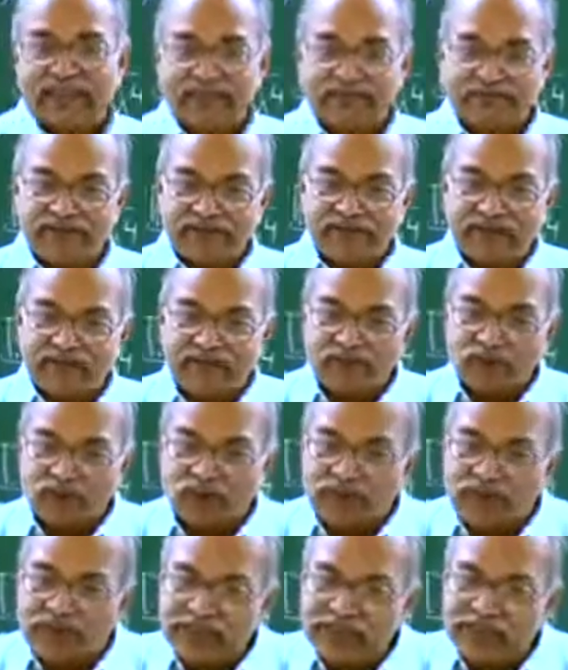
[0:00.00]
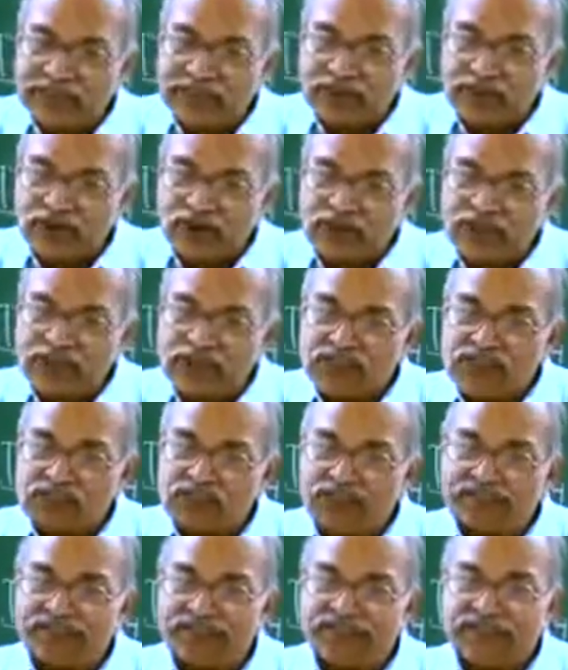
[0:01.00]
When I rotate the
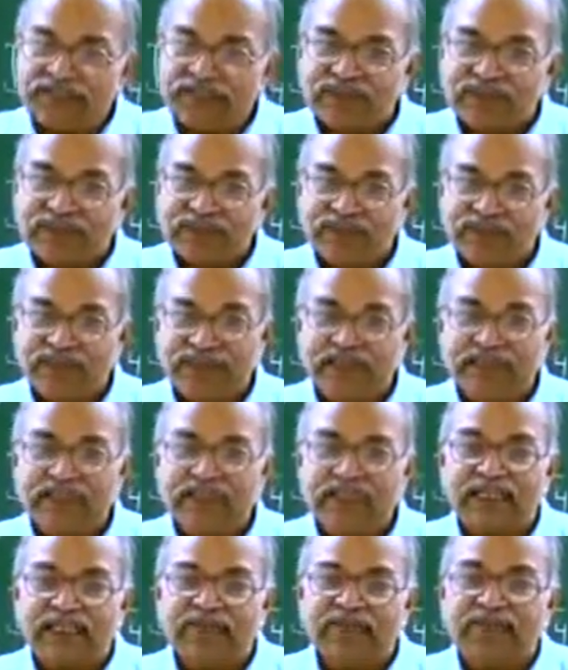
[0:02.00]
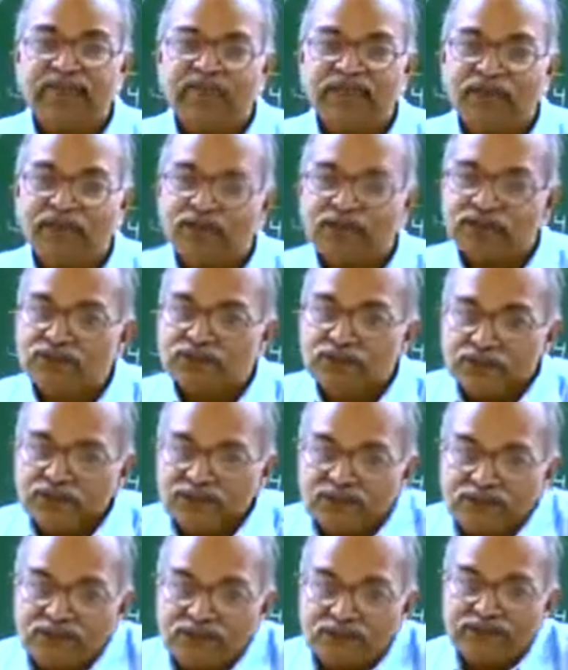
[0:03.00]
torch, the electric field also
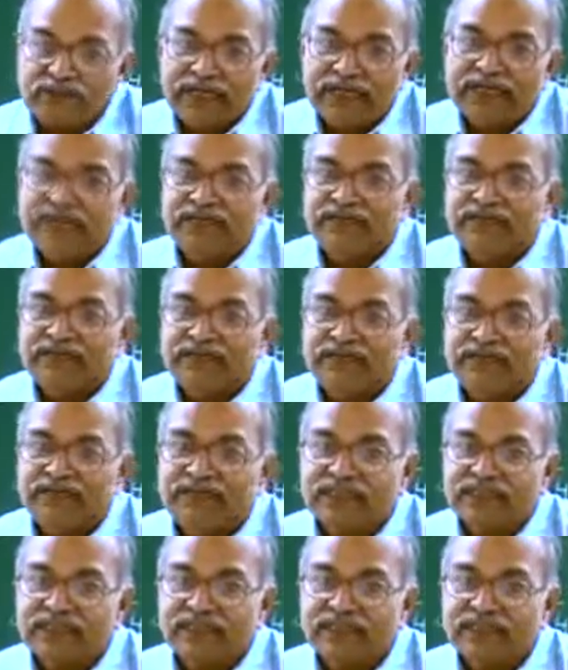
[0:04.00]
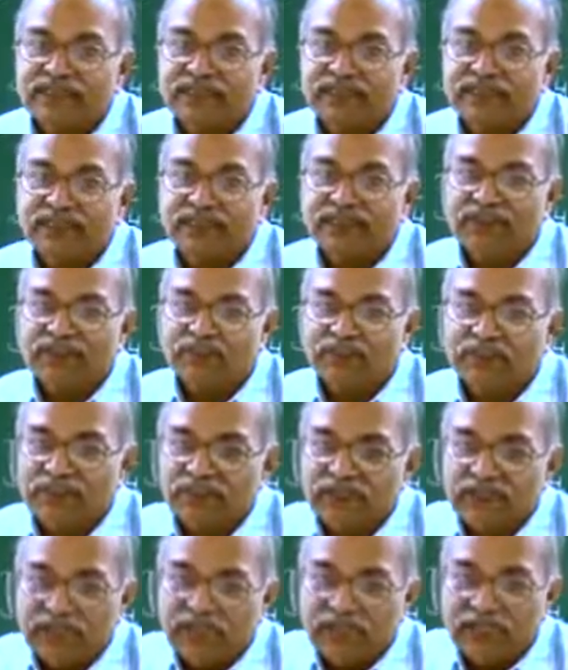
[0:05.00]
rotates, and if the
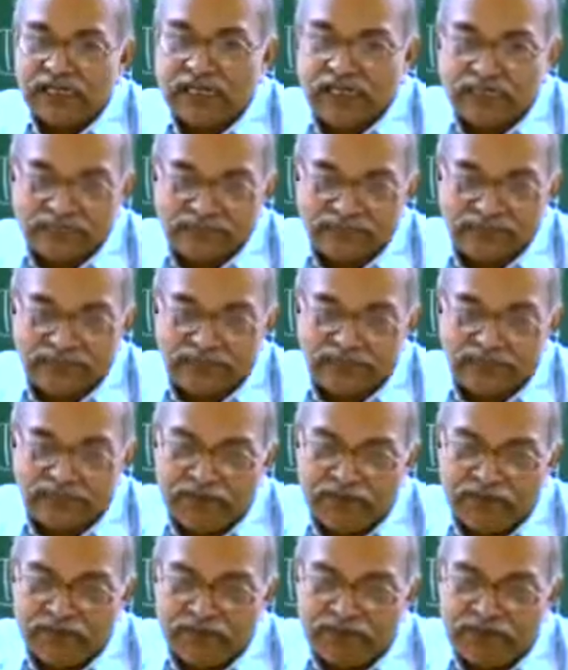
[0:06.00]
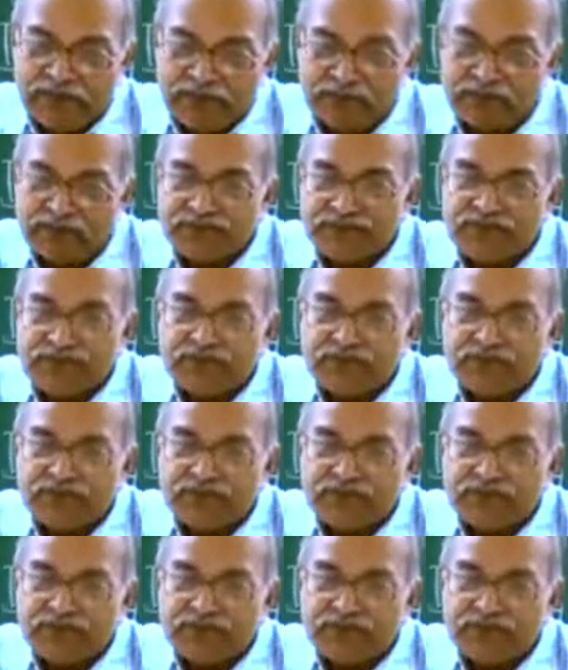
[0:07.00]
electric field becomes